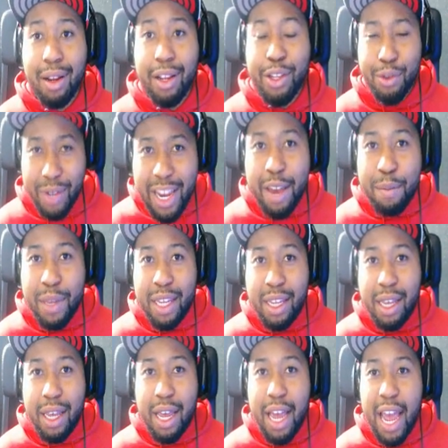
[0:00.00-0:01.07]
You get me?
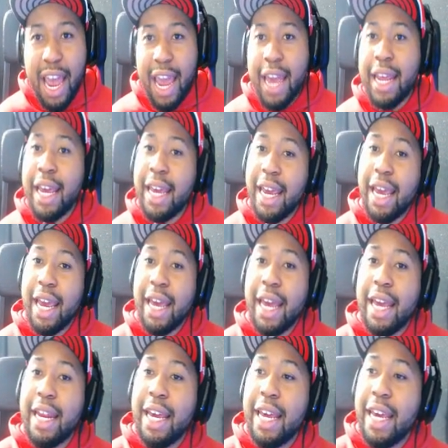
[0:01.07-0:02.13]

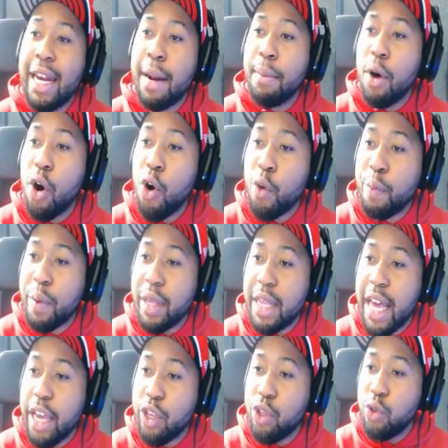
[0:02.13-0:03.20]
And I'm hoping
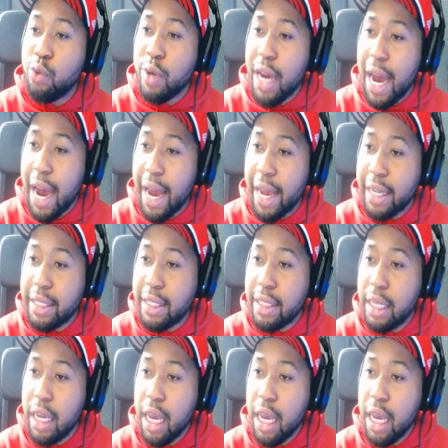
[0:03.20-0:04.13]
that you guys